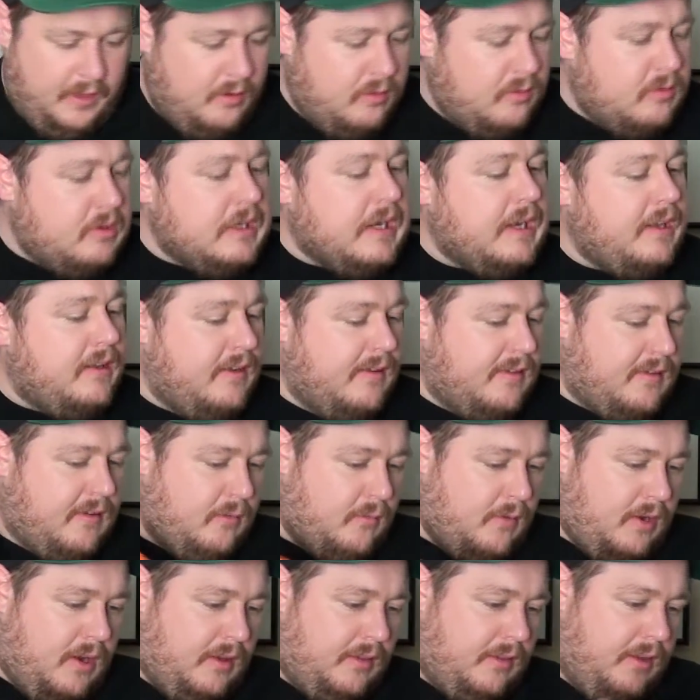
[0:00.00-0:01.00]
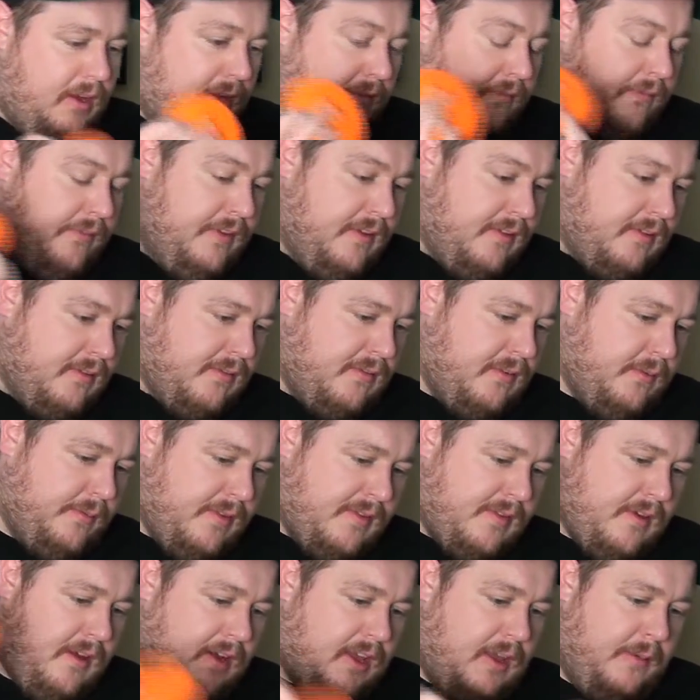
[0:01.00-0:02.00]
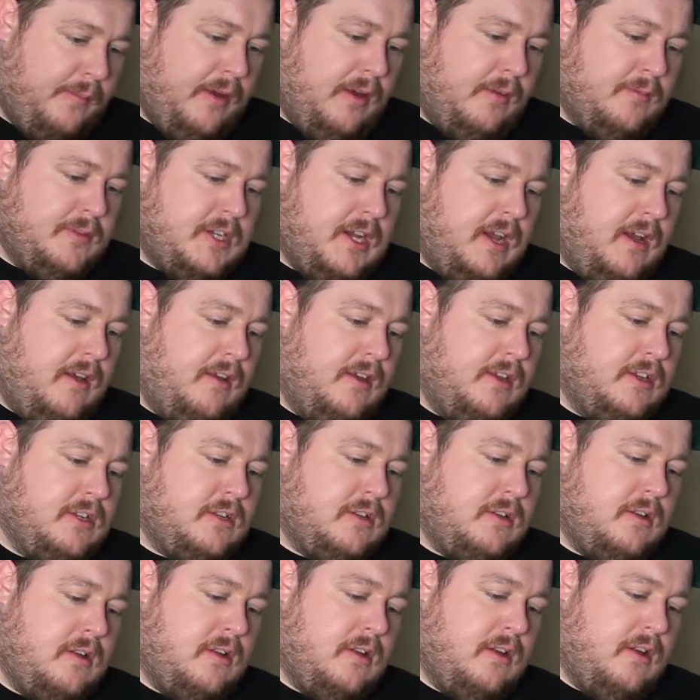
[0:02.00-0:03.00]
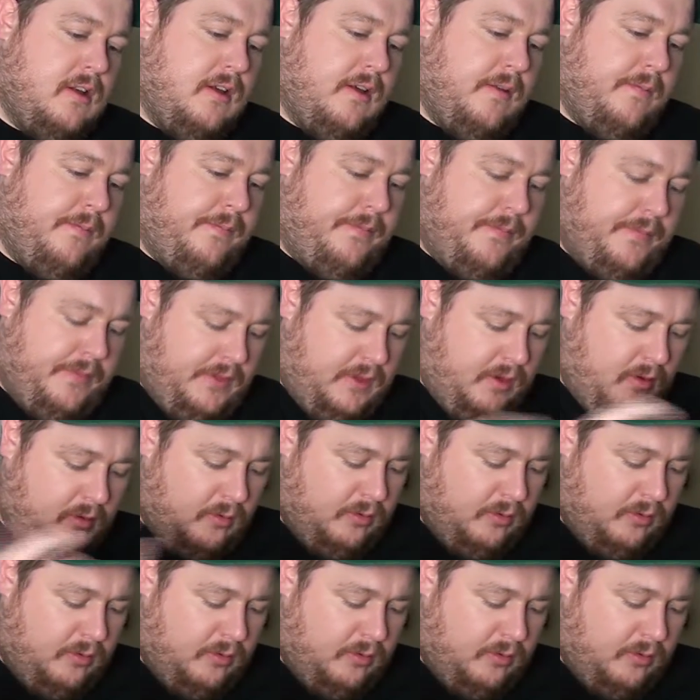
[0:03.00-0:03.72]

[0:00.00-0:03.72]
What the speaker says: Oregon Disc and Wildlife. This is from the Sake Bomb Challenge. The